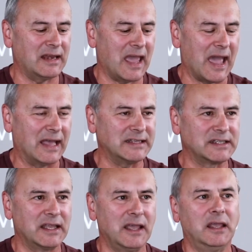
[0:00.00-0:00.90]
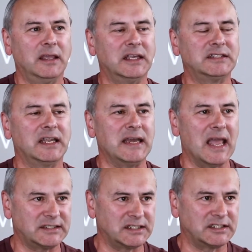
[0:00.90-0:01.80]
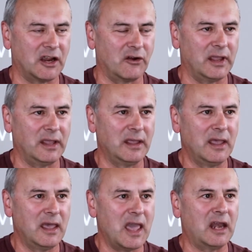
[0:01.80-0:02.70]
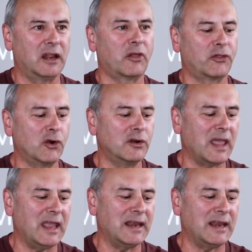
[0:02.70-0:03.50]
ask, is it necessary? And at the third gate,